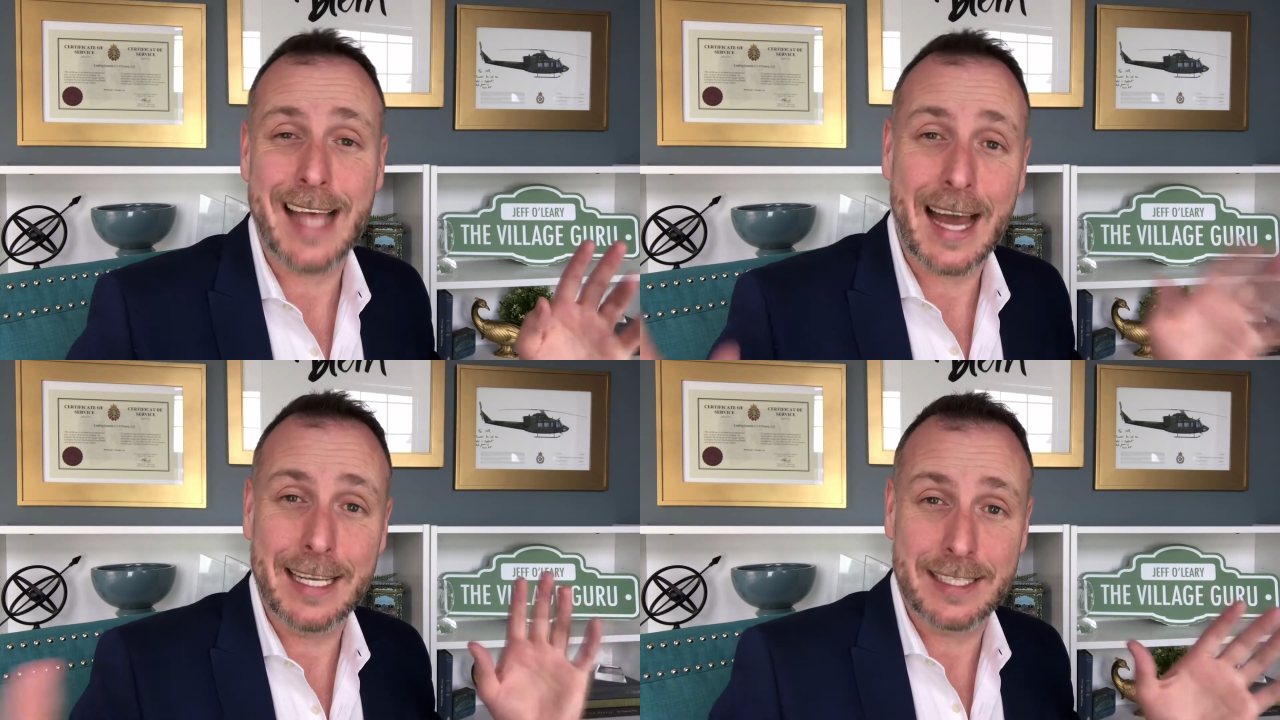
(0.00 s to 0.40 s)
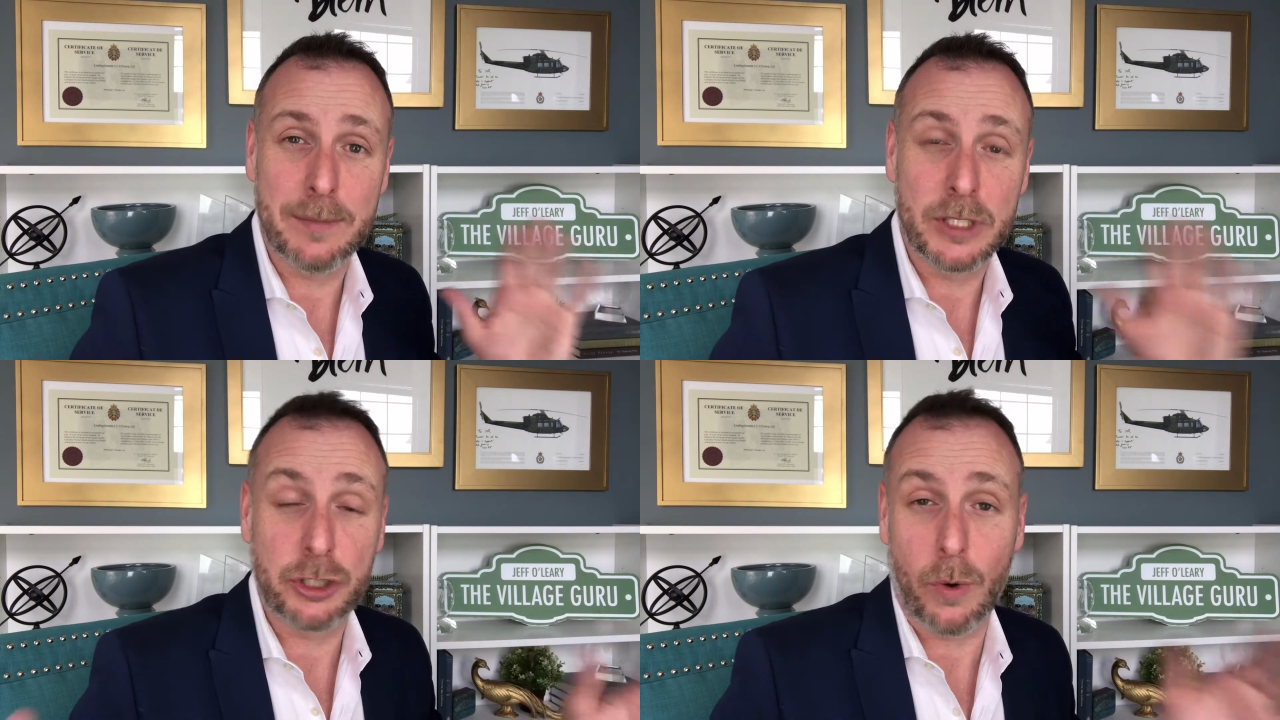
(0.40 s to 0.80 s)
that is the
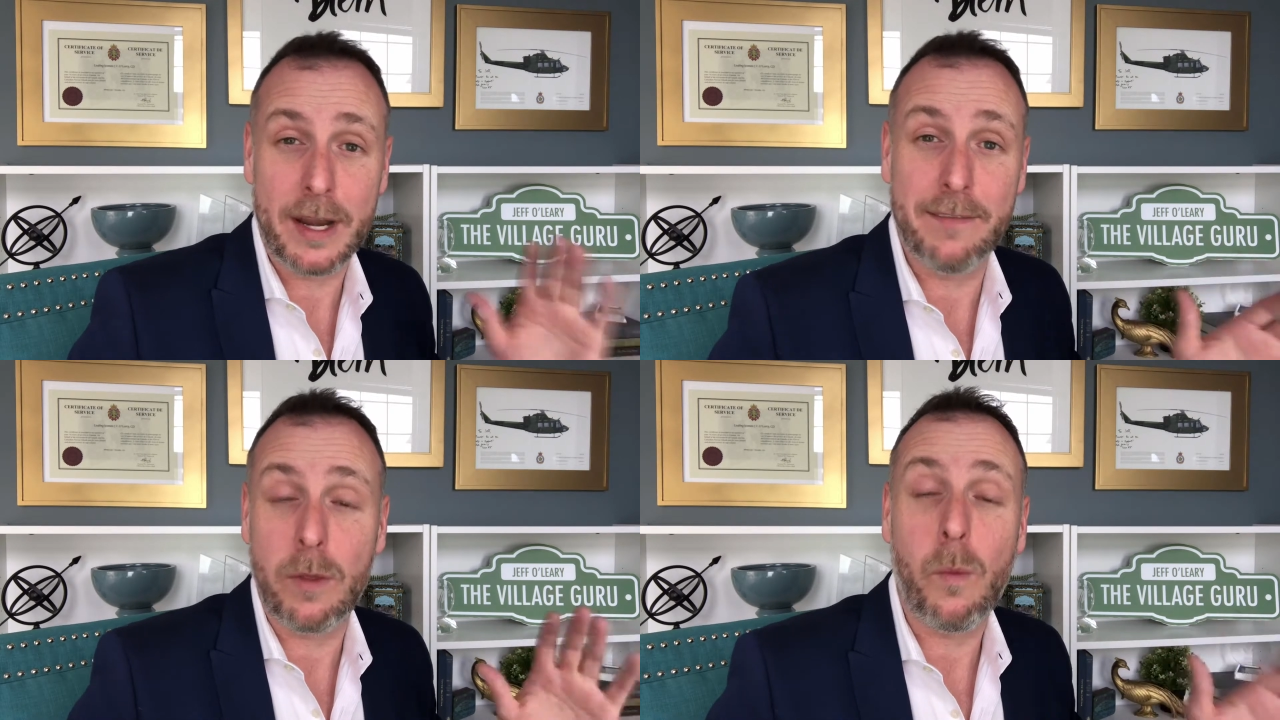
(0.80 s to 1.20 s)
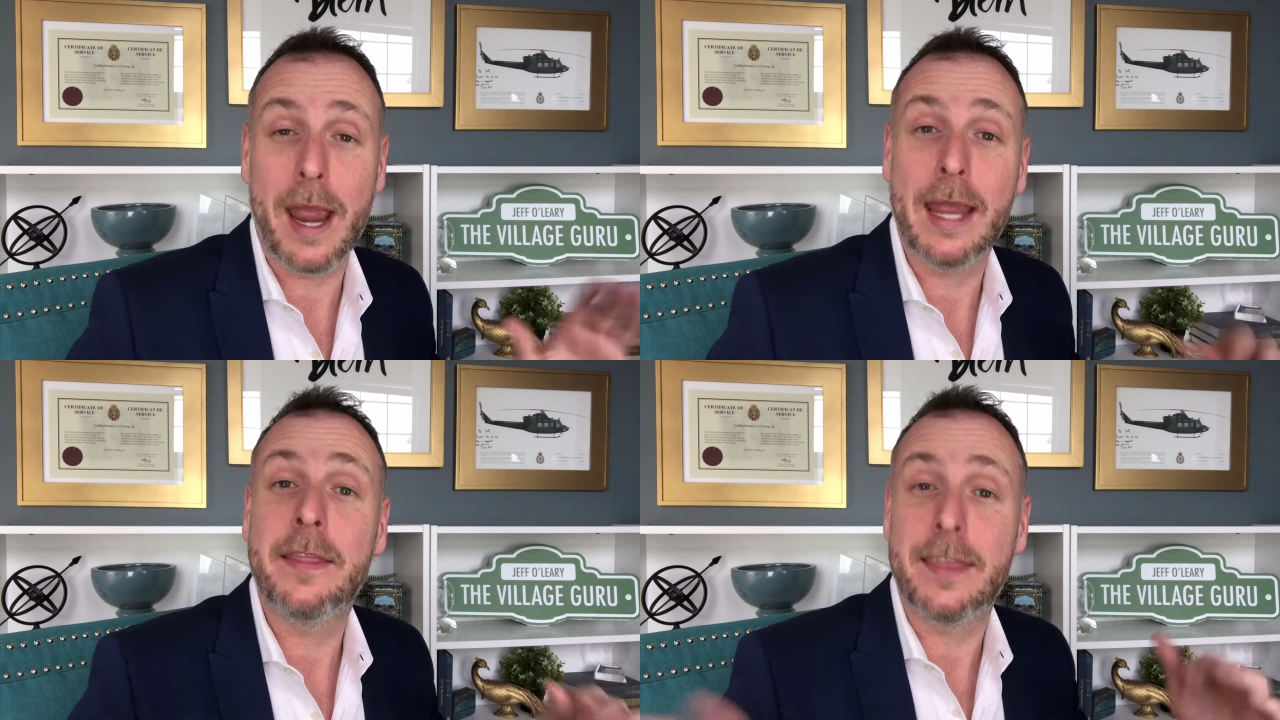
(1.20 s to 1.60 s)
majority of the
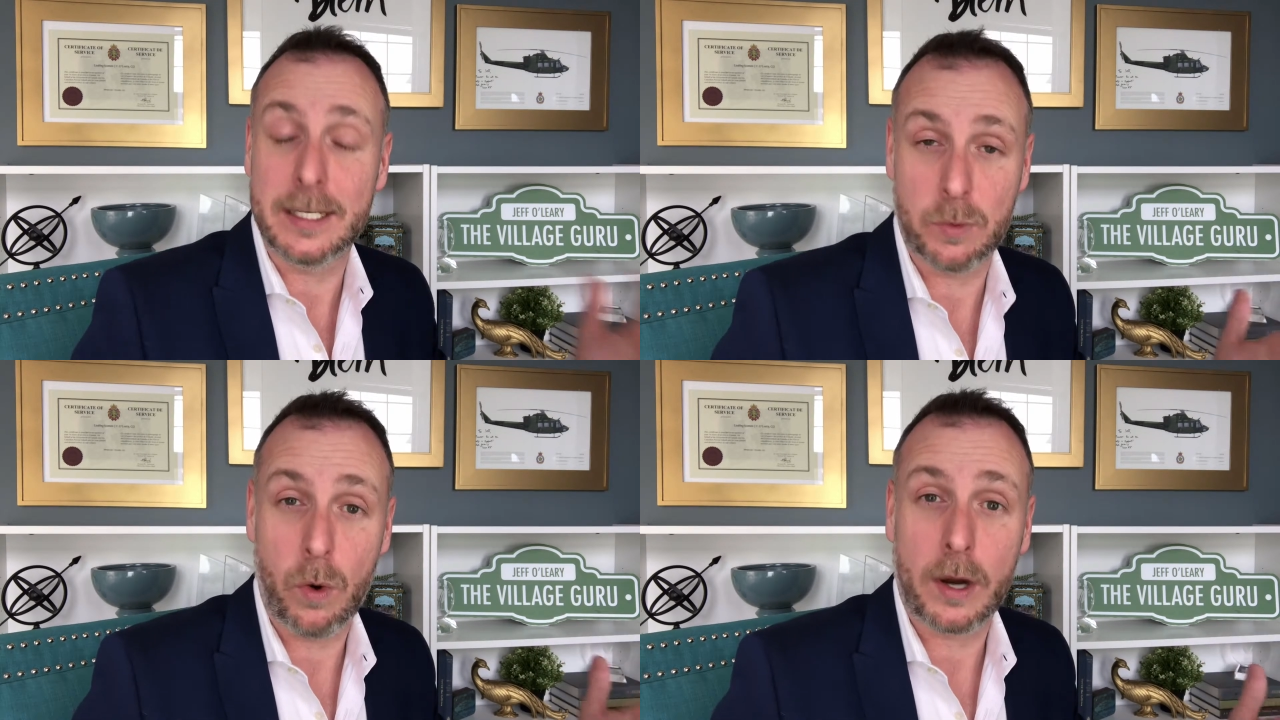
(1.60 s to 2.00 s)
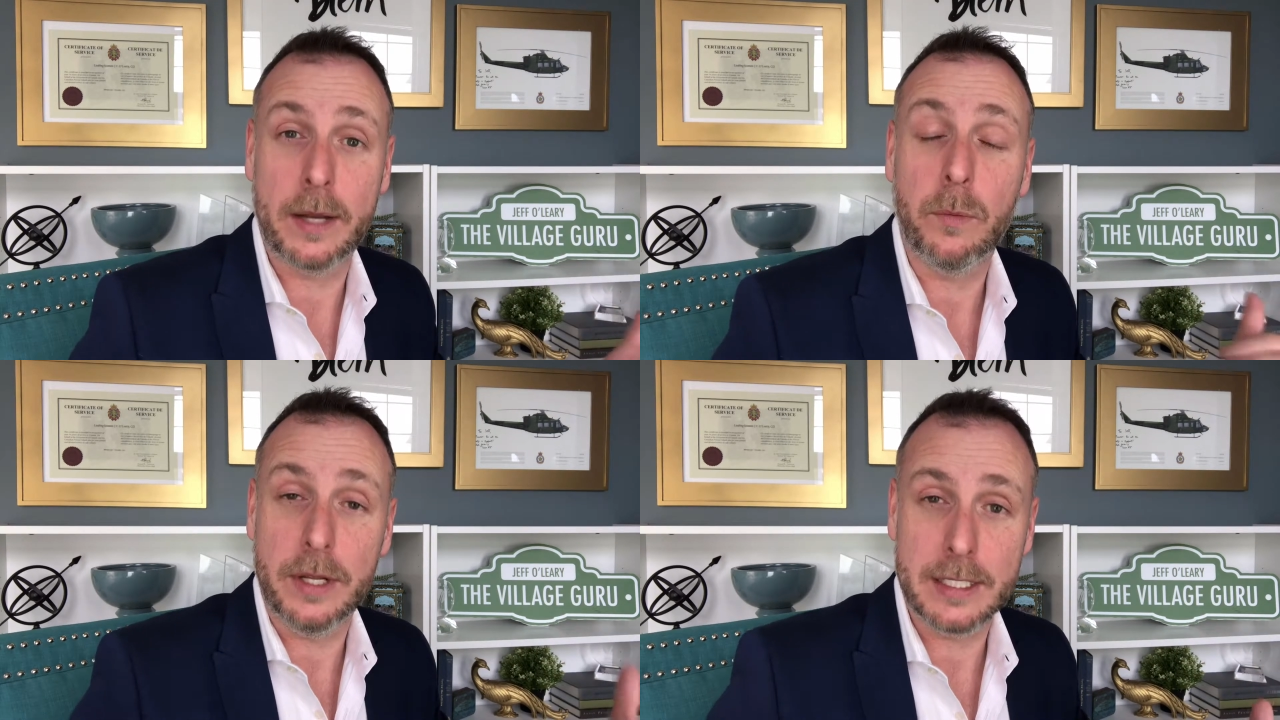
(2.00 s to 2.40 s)
way things work
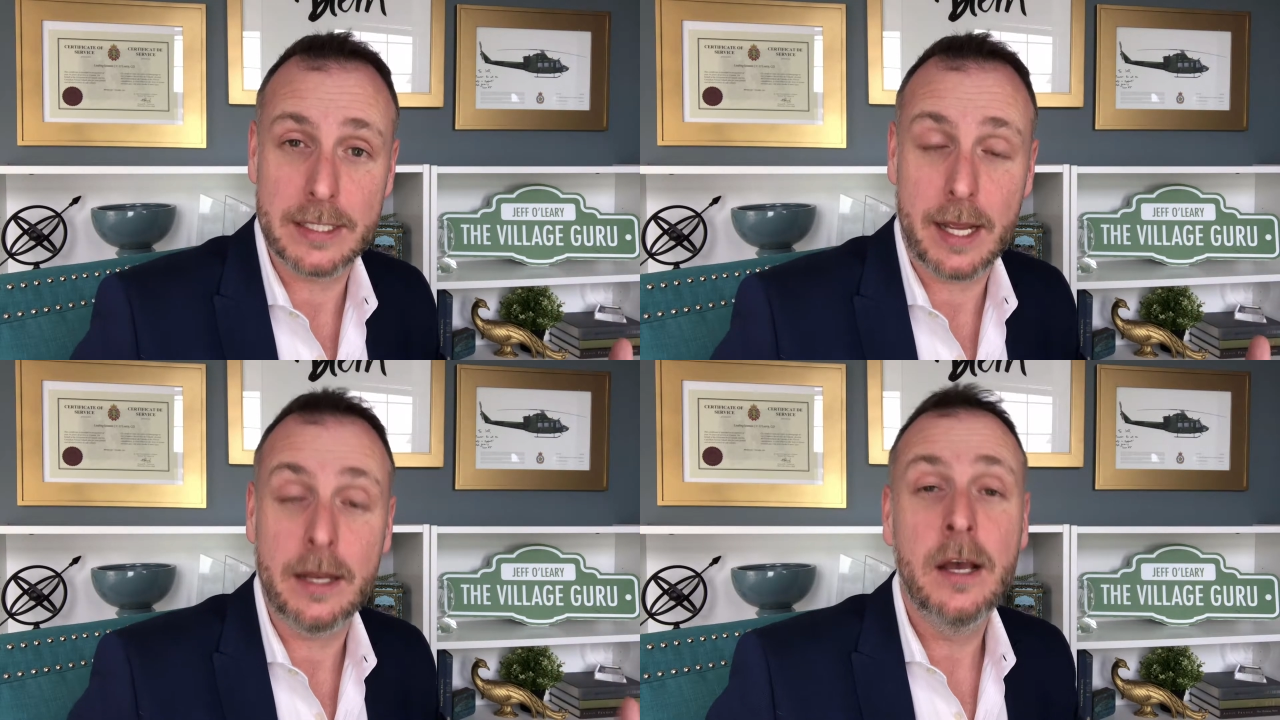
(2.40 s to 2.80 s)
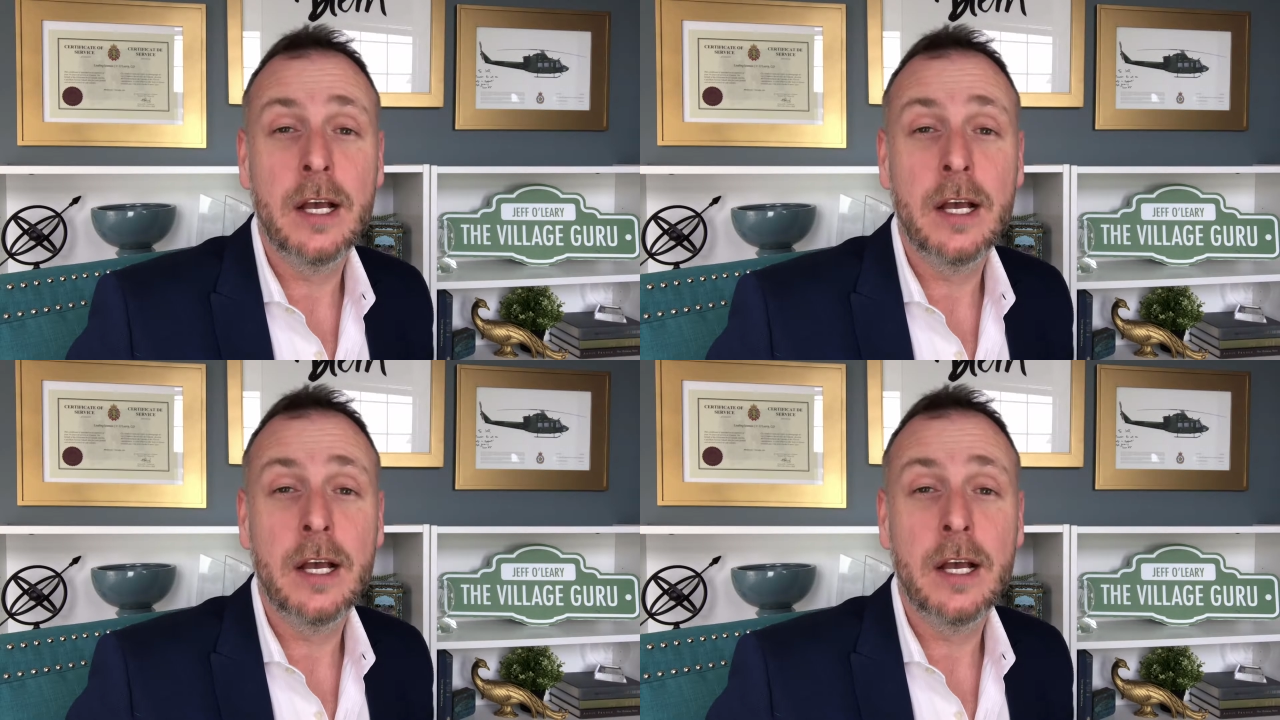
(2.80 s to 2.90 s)
in real estate.